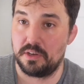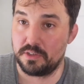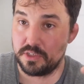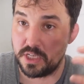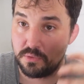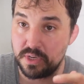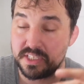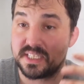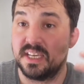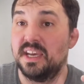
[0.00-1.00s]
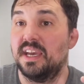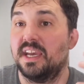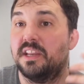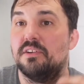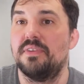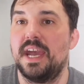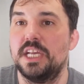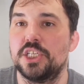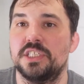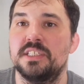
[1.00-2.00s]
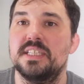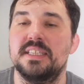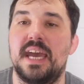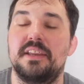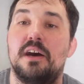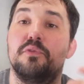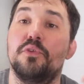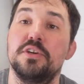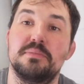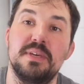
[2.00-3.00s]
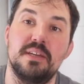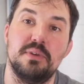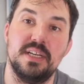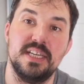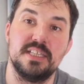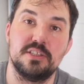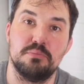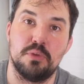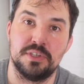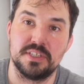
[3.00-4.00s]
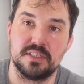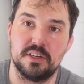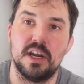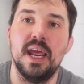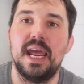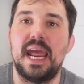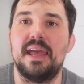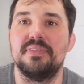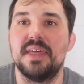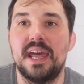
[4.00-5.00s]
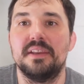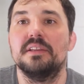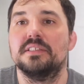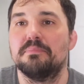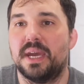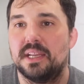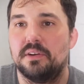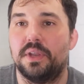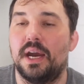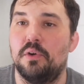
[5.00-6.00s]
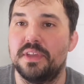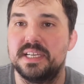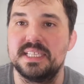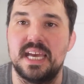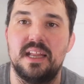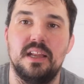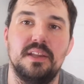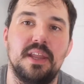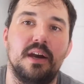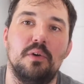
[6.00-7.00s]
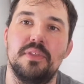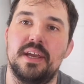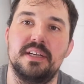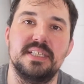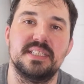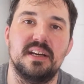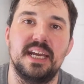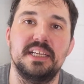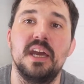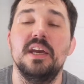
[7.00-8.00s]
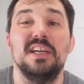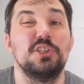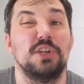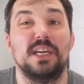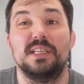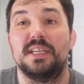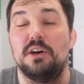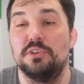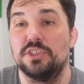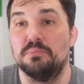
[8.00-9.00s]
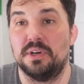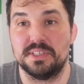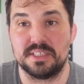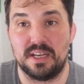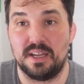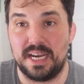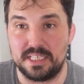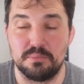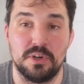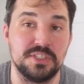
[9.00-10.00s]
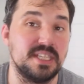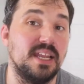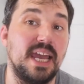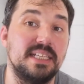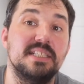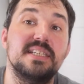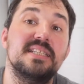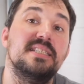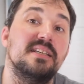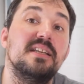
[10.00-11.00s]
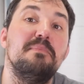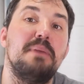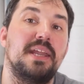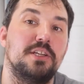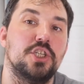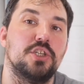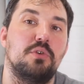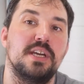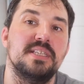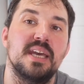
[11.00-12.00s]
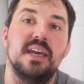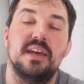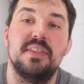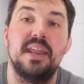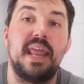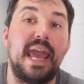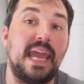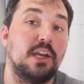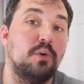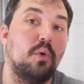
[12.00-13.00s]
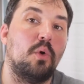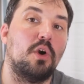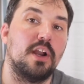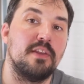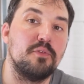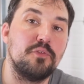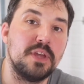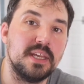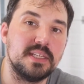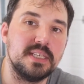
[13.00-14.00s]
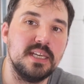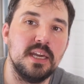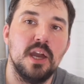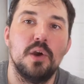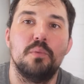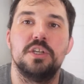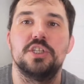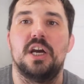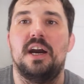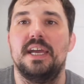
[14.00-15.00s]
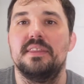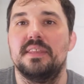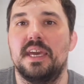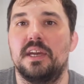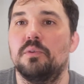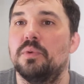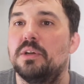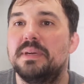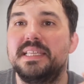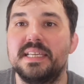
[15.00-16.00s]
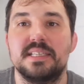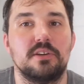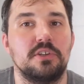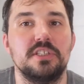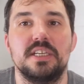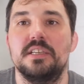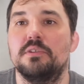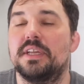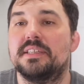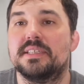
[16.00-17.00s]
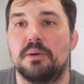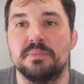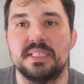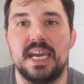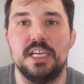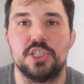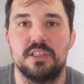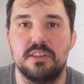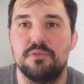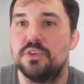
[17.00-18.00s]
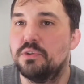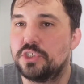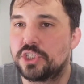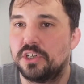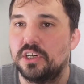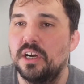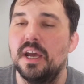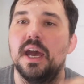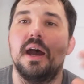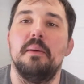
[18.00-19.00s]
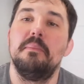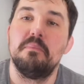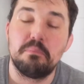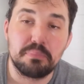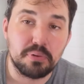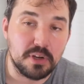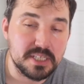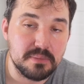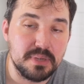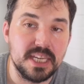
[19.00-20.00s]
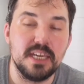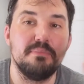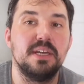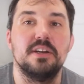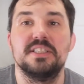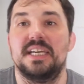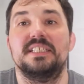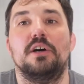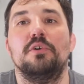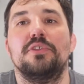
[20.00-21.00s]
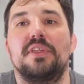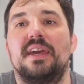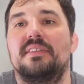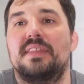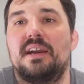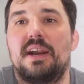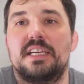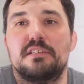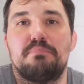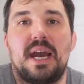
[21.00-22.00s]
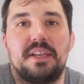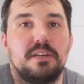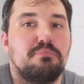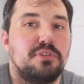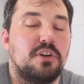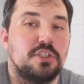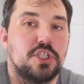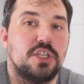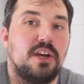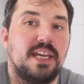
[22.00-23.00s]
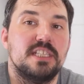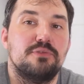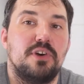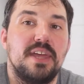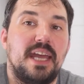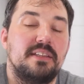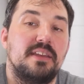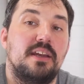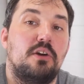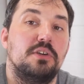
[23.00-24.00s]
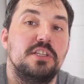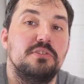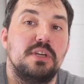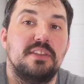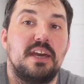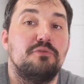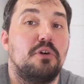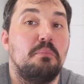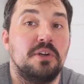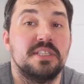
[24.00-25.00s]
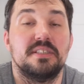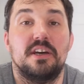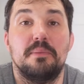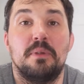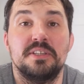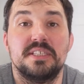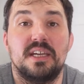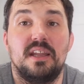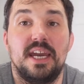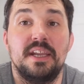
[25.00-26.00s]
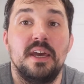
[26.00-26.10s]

newest innovations that are first being released to Monster, and then depending on how they sell and how they're designed, trickle down to Monster Light. Monster Light is still a better choice than Echo or Infinity, which I think will be discontinued at some stage in the future. Possibly because I don't think they're expanding production lines for that. They're only doing that for Monster and Monster Light.